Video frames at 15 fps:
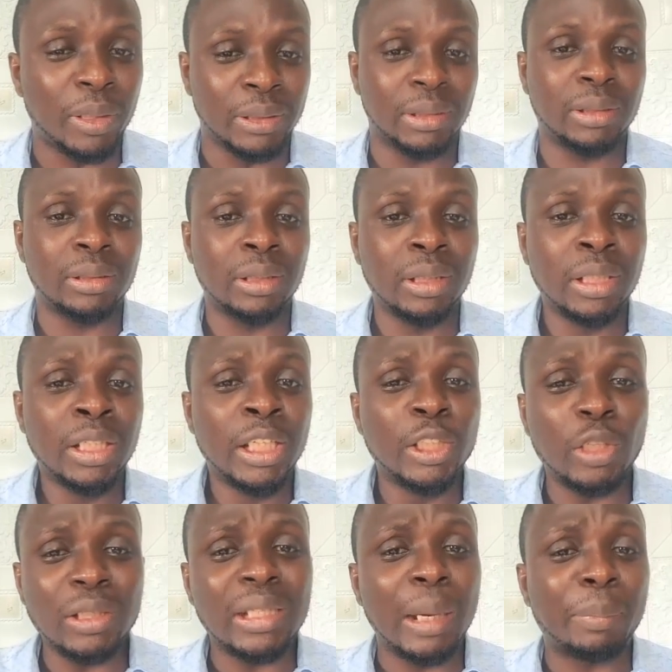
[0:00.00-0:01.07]
point.
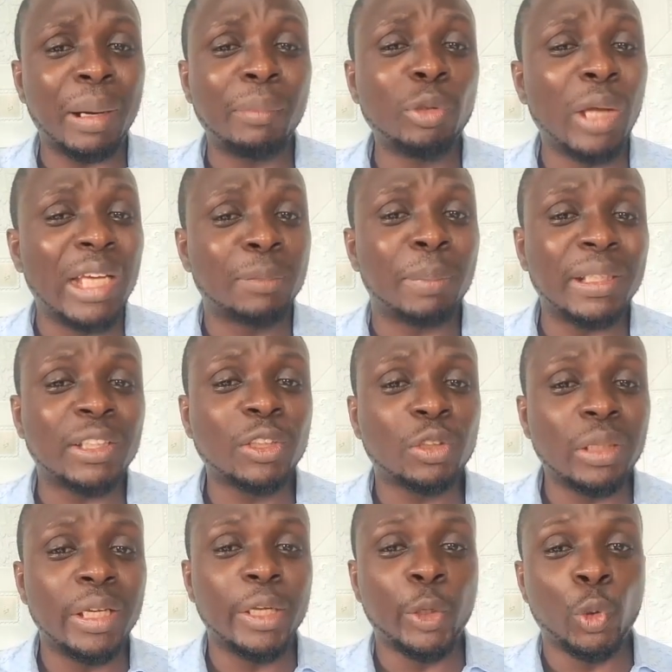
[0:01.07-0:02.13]
It's just like probably you're expecting
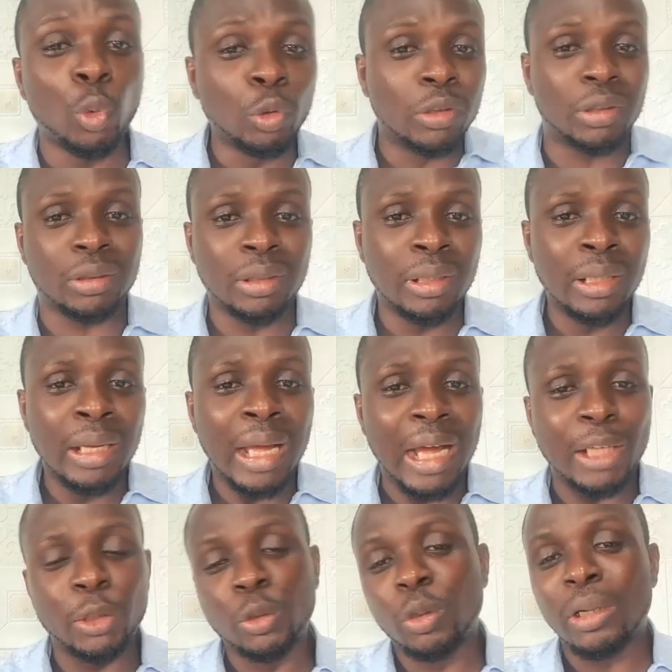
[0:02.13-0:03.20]
a goods
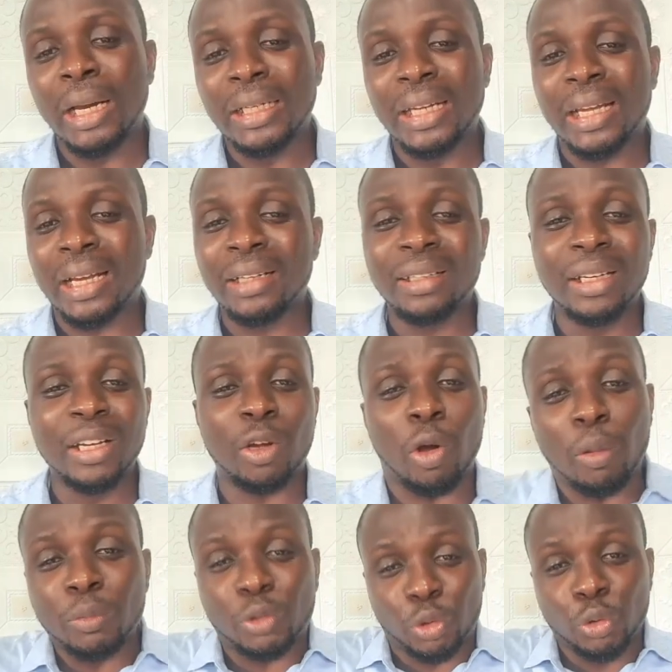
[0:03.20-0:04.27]
and you know that they can't really
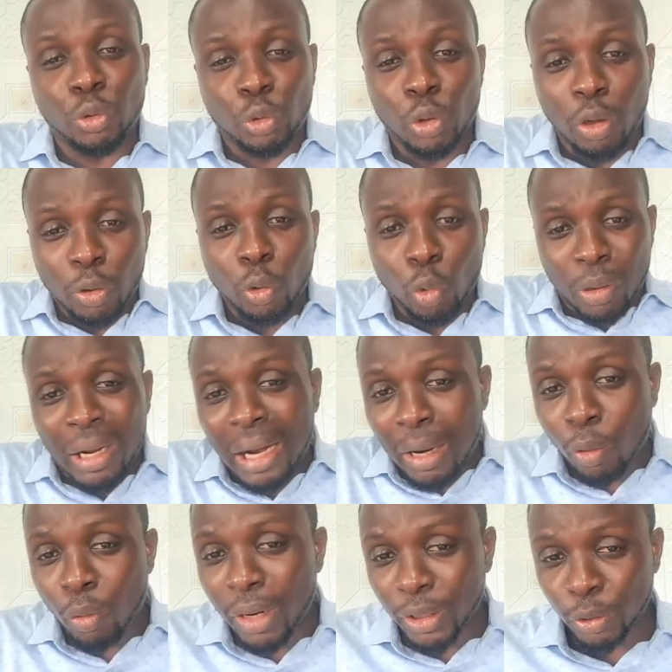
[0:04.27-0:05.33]
come to your
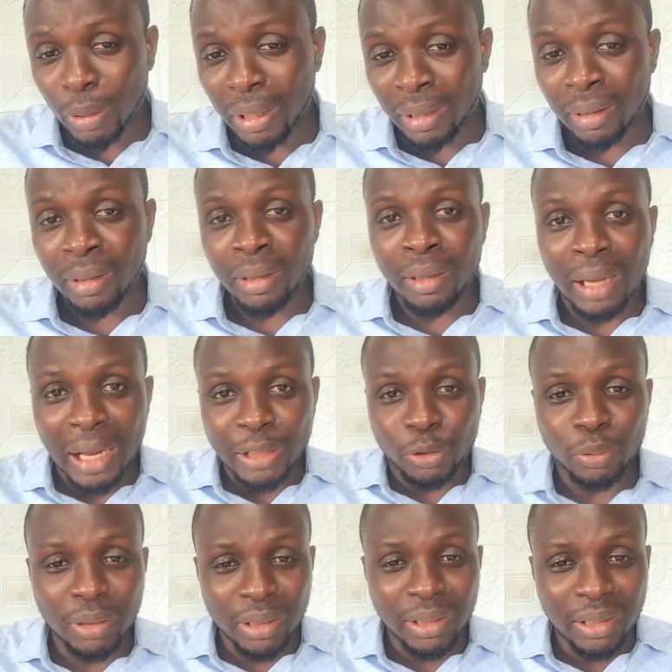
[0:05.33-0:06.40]
locale where you are
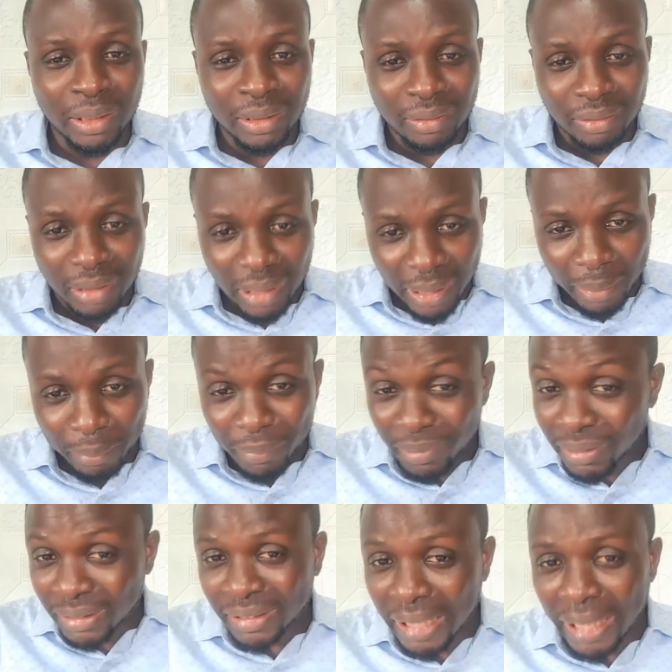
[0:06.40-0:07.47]
actually
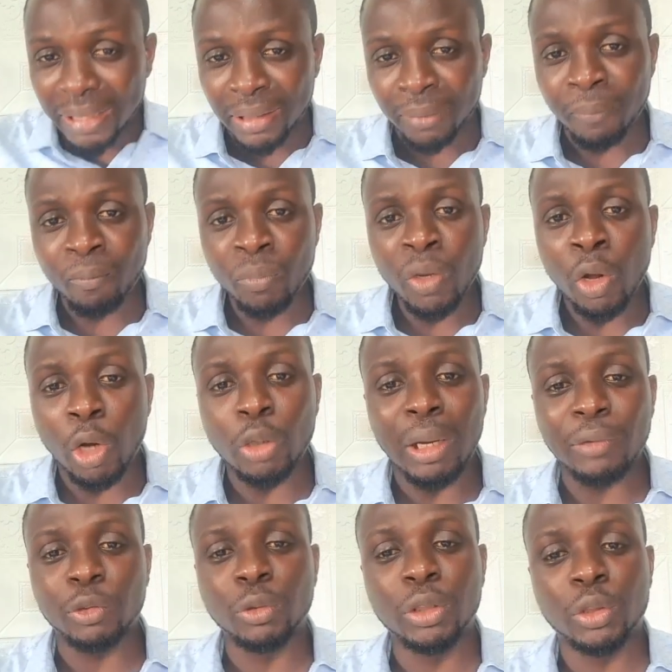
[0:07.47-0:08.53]
residing. All you
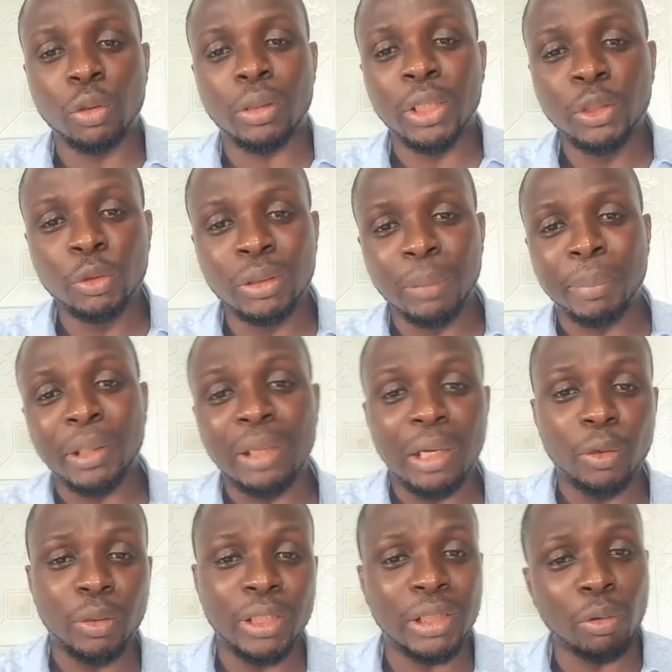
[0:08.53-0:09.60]
have to do is, okay, use a
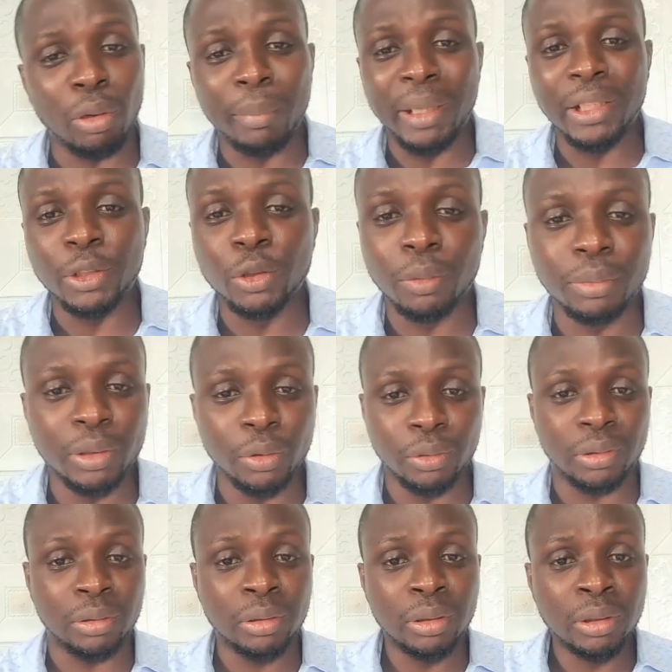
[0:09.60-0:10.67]
particular location whereby they drop the
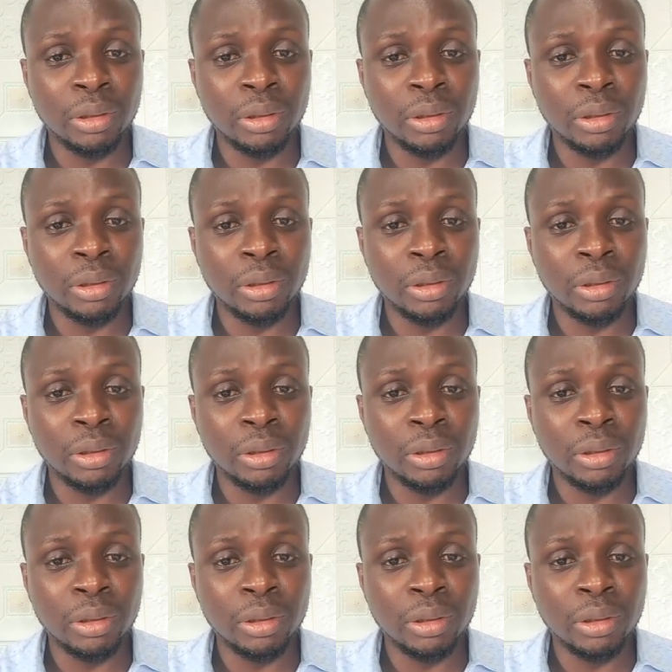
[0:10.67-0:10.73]
goods.